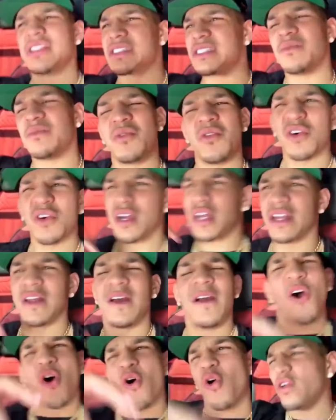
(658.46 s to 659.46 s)
Berlanga
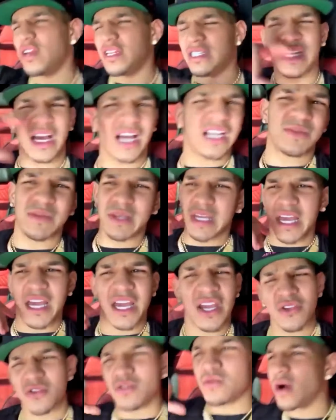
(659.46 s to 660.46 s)
had more to say after the
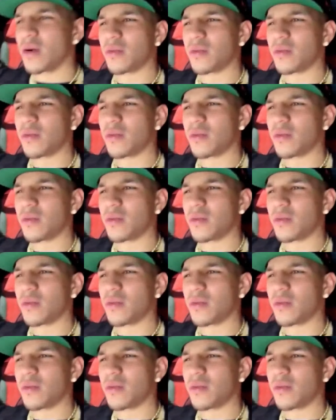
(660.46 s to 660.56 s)
news